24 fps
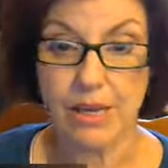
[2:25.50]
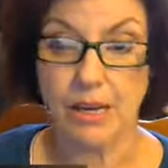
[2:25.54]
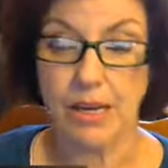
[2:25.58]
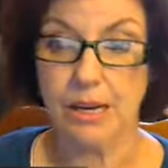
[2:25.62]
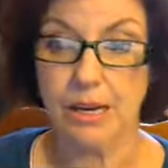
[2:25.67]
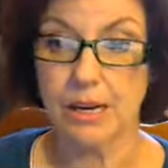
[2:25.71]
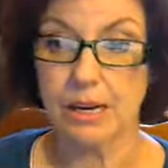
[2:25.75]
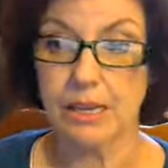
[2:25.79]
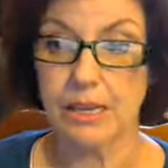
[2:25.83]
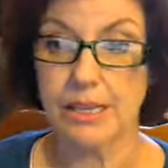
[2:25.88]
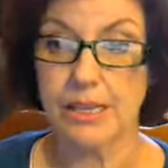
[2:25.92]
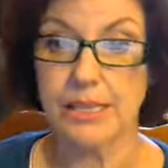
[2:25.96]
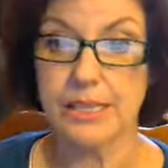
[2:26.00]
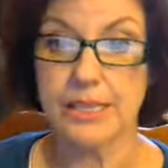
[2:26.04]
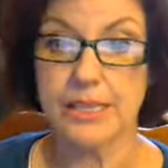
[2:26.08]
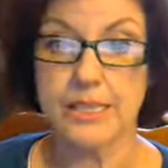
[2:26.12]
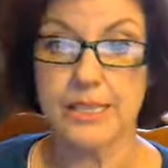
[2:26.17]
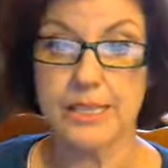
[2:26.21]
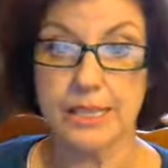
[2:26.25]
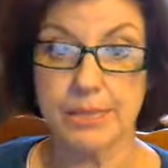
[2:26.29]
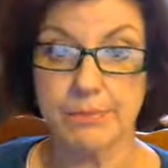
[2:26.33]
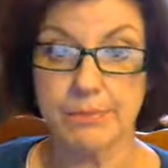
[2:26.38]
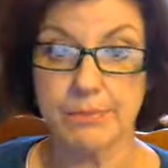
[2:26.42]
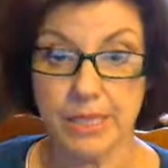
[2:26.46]
It
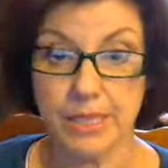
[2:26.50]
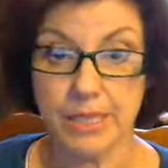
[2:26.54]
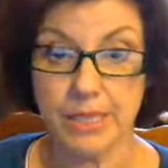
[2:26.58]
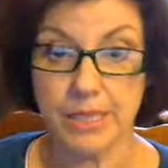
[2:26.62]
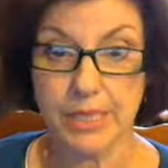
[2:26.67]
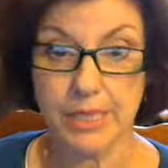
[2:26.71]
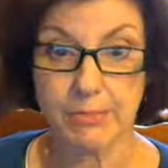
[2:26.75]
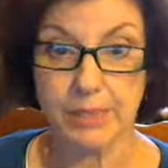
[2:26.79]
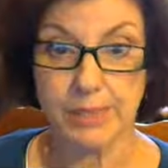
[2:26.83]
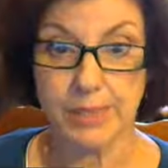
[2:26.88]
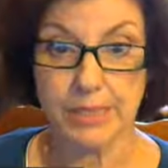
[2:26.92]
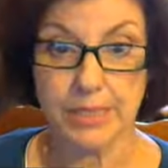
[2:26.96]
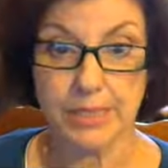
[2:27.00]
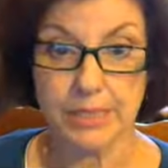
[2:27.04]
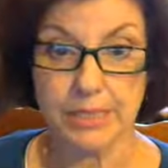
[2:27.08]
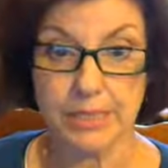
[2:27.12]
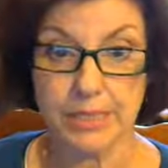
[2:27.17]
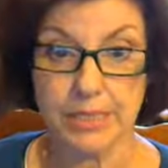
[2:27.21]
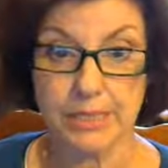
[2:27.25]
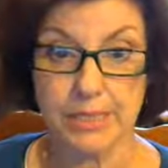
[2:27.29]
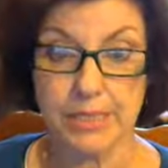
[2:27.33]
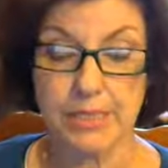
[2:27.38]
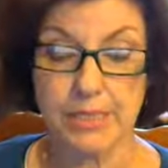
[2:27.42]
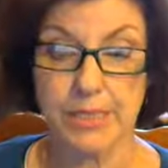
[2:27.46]
is a meeting
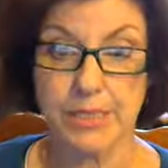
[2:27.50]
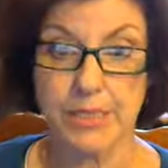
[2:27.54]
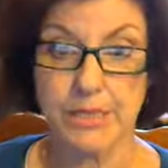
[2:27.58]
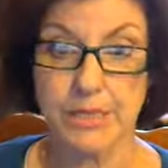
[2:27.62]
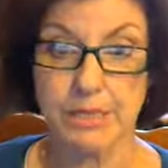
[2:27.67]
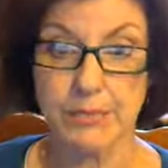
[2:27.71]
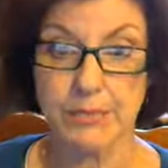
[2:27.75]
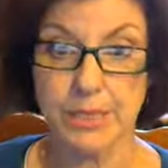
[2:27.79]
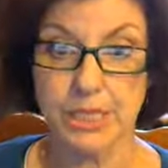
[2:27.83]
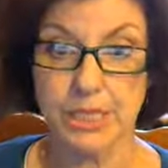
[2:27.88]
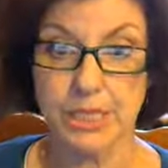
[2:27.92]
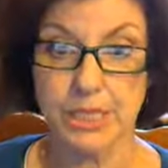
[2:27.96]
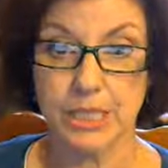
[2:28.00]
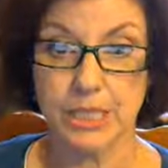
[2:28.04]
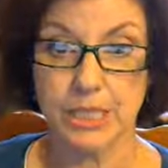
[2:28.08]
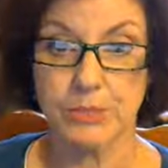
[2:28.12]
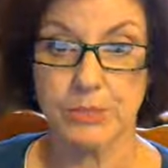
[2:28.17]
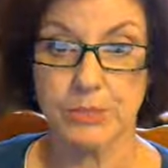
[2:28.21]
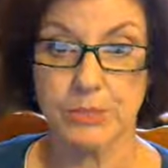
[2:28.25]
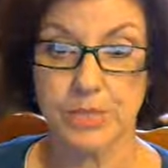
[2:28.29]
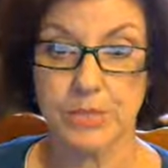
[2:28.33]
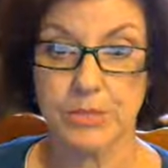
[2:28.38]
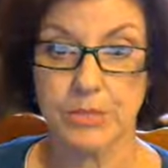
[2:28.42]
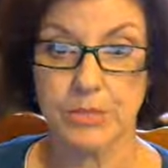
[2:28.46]
place. It is a meeting
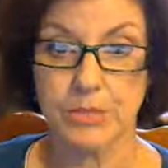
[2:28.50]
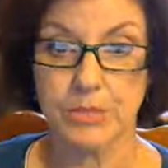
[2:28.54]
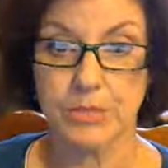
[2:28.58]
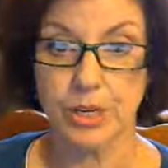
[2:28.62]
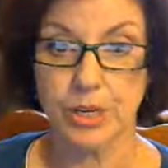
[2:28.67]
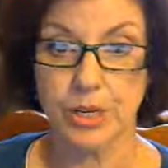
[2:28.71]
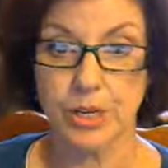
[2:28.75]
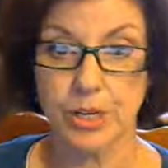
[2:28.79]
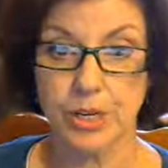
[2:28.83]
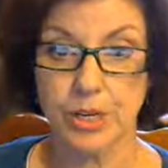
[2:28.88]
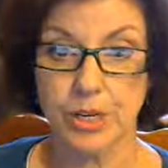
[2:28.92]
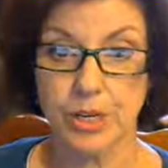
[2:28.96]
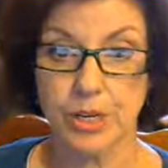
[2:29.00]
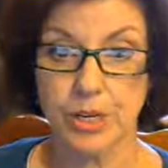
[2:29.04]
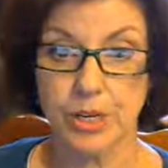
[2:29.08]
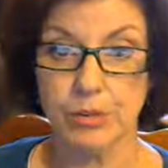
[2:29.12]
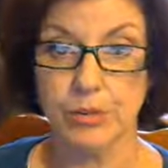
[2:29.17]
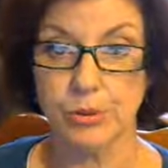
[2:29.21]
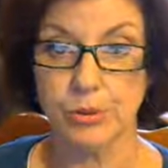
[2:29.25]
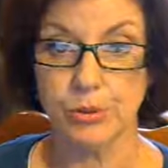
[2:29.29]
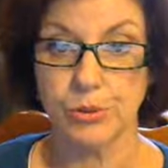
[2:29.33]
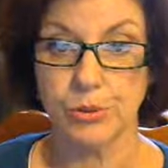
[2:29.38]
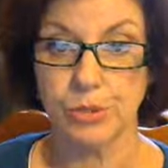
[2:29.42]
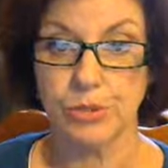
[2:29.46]
place for healthcare
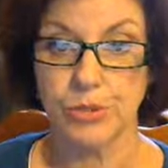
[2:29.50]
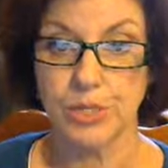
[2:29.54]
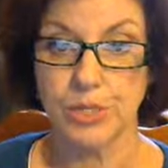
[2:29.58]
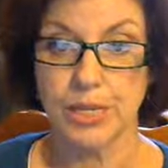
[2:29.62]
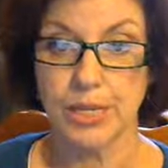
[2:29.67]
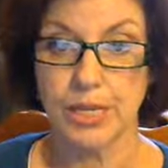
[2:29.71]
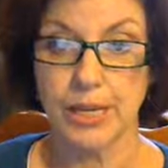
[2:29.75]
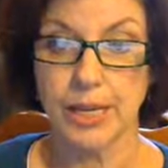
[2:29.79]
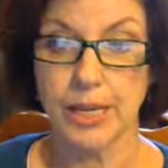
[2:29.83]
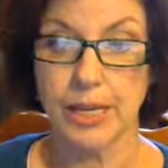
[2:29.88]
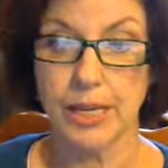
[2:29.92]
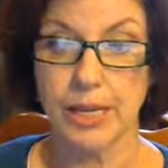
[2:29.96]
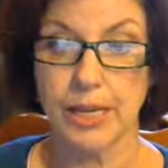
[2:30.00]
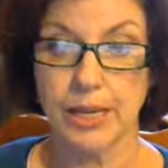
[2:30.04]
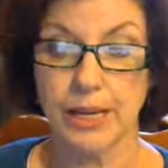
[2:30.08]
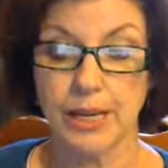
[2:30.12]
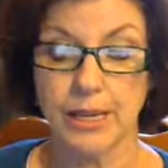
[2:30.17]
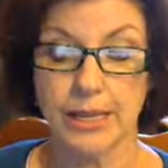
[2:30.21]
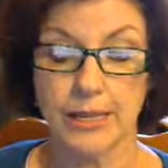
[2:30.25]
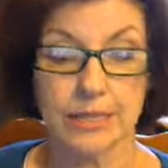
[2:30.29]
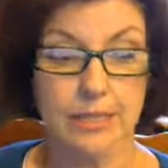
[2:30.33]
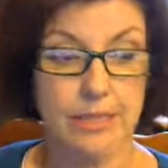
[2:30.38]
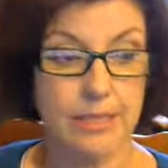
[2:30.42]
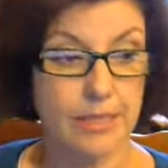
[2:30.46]
employers
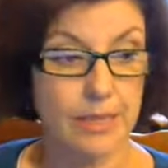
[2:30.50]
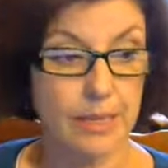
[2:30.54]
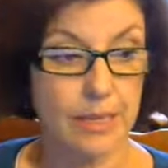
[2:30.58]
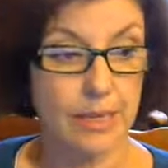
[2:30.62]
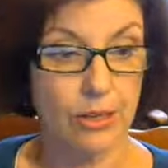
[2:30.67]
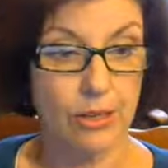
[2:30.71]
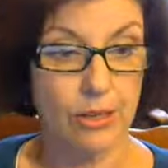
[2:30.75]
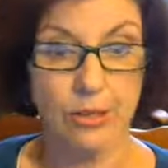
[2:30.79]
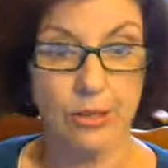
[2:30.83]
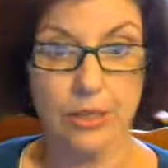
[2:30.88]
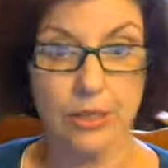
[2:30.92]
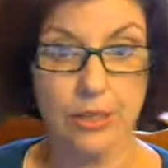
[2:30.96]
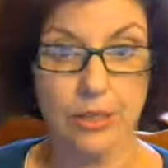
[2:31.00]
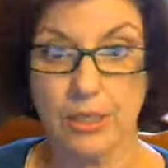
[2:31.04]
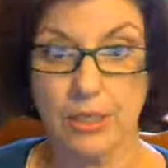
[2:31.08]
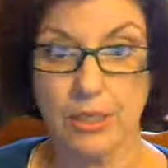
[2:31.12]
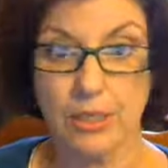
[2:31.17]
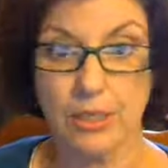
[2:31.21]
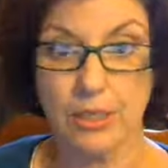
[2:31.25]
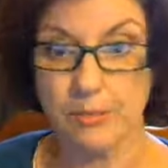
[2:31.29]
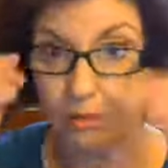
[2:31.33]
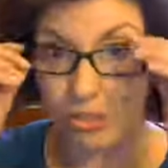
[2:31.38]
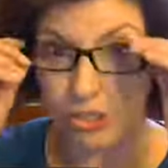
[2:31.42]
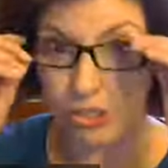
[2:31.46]
and health.
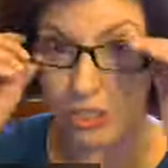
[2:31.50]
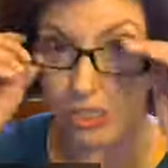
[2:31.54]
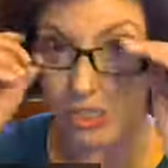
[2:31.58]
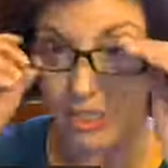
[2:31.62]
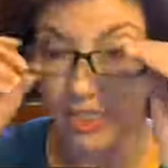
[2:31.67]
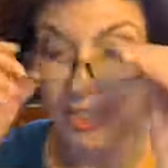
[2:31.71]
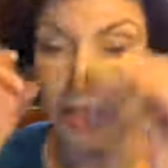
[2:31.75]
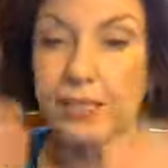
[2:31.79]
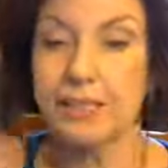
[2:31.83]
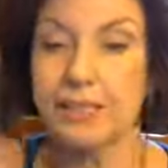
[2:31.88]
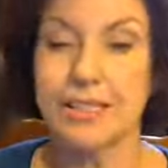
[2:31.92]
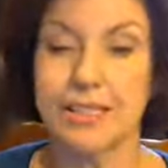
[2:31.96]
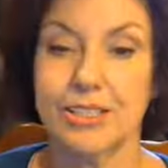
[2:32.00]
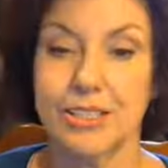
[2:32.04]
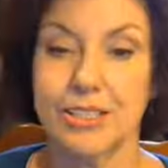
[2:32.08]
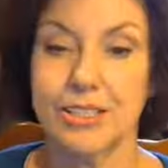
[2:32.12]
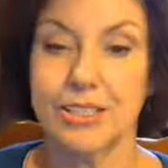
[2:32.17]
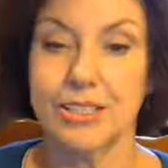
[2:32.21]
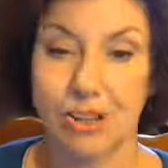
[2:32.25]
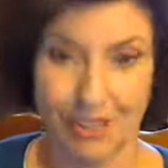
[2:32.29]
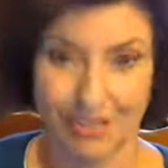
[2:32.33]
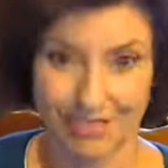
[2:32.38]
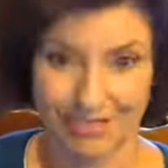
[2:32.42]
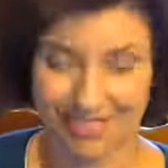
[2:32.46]
Maybe I'll just take these
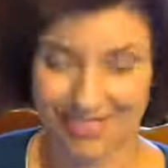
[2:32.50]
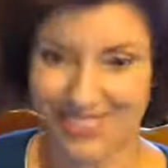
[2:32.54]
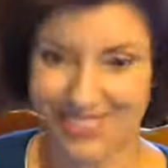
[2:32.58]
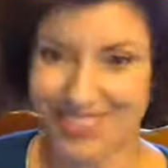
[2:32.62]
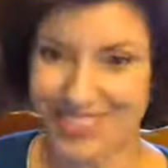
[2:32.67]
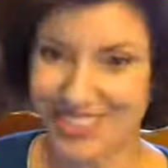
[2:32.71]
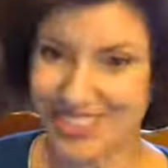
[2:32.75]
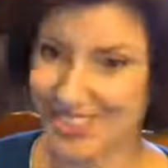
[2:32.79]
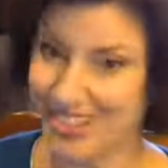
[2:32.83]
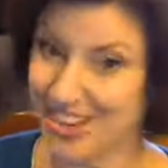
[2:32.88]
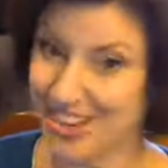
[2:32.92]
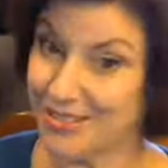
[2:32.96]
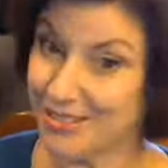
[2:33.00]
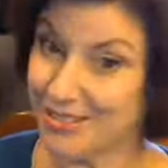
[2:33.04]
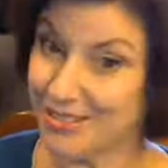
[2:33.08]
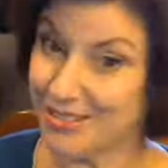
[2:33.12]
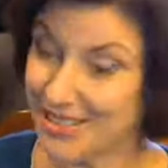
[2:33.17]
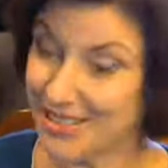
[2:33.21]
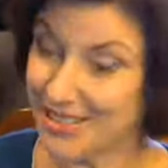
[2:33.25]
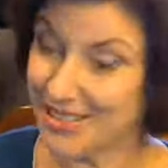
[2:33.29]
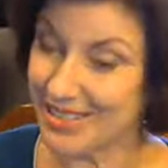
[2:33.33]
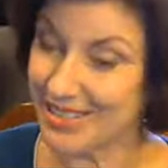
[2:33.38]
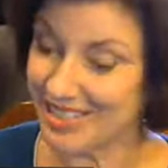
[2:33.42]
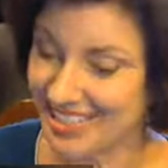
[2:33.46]
off. They're driving
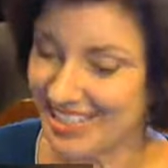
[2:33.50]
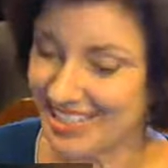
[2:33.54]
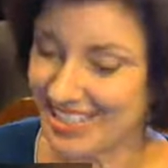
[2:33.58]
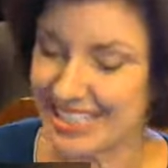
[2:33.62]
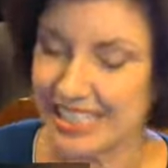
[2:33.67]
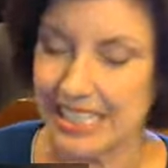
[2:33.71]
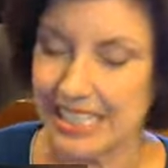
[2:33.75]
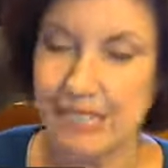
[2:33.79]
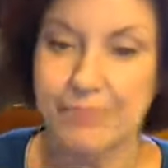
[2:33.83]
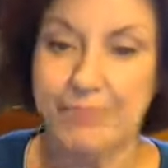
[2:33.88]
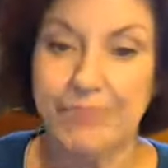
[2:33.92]
me crazy.